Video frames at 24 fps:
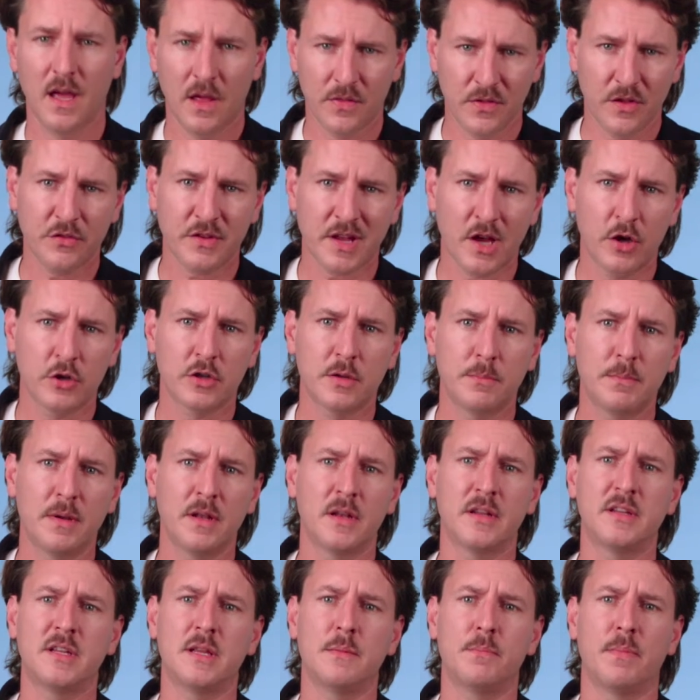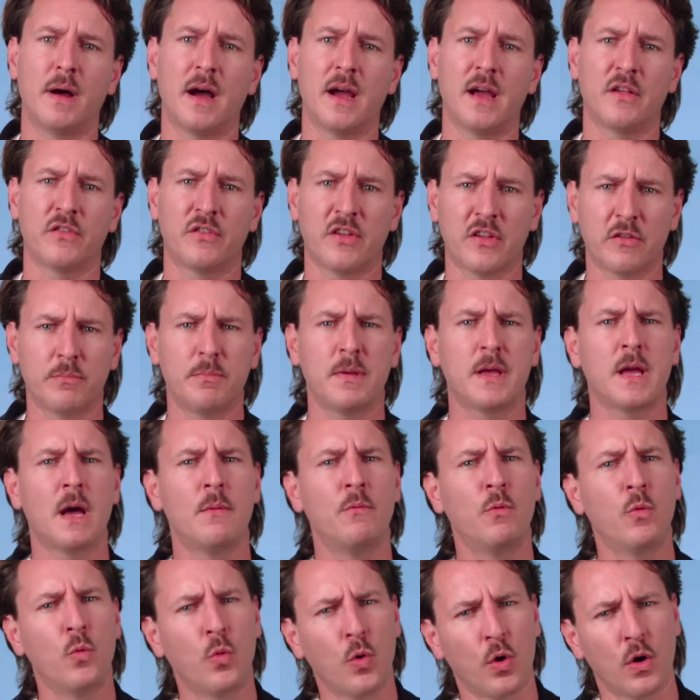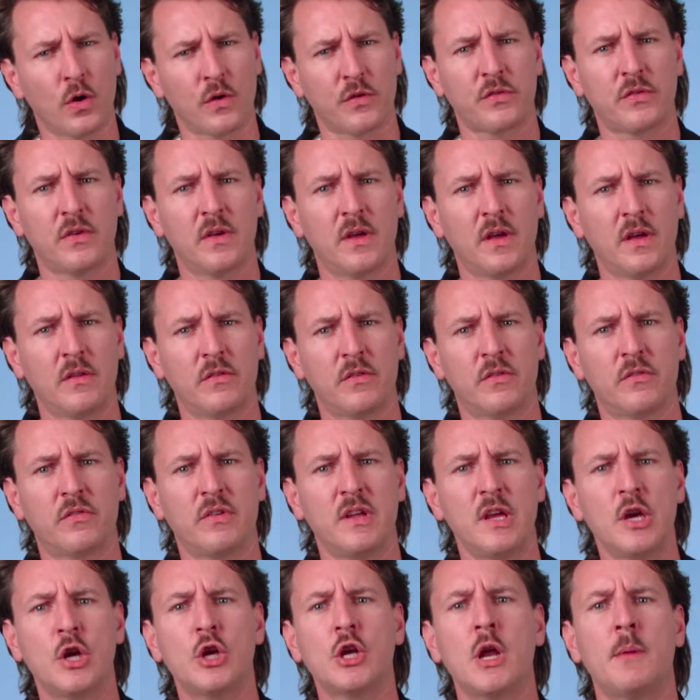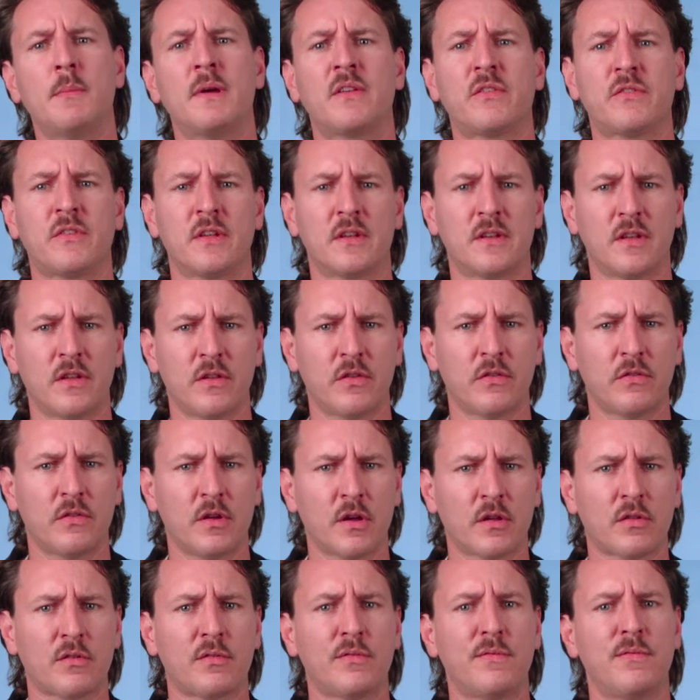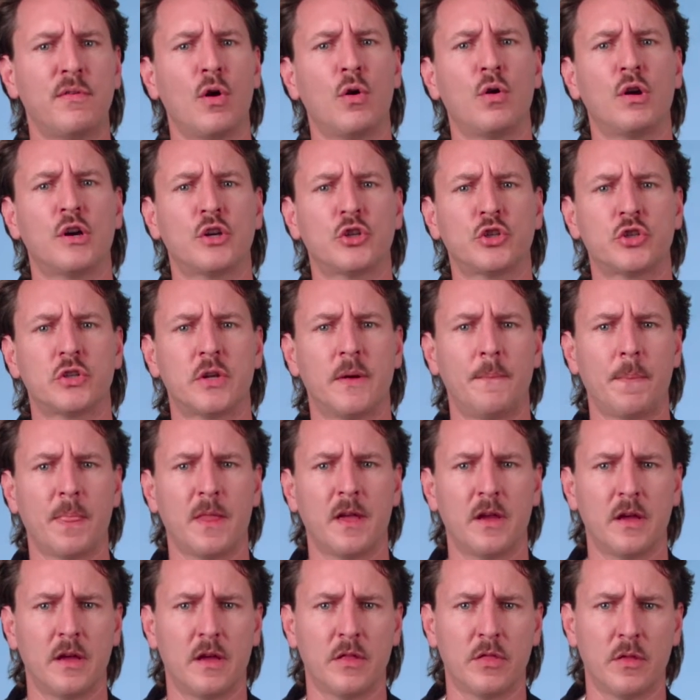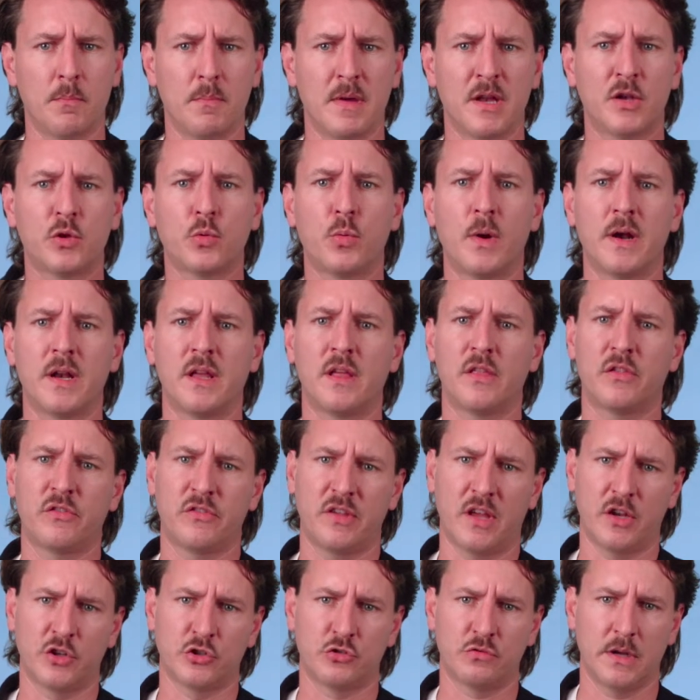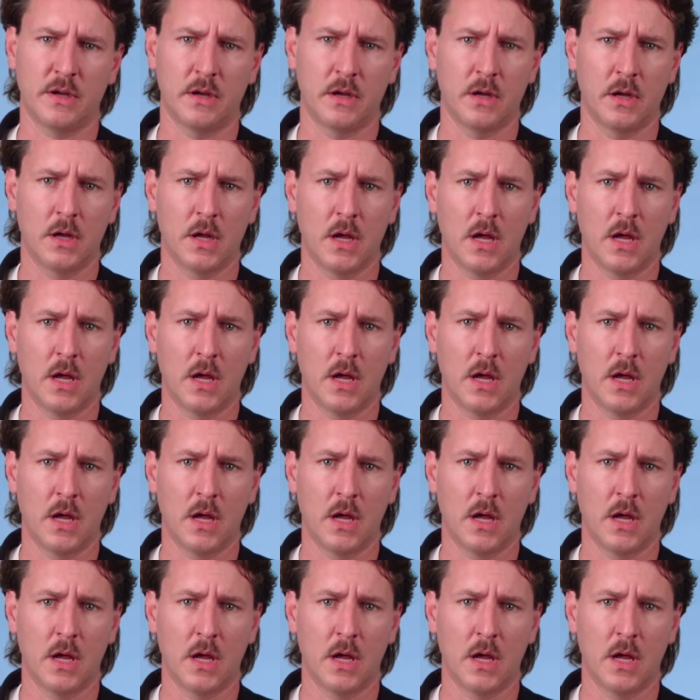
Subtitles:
This countability bias has become worse since economic statistics flourished in the mid-20th century.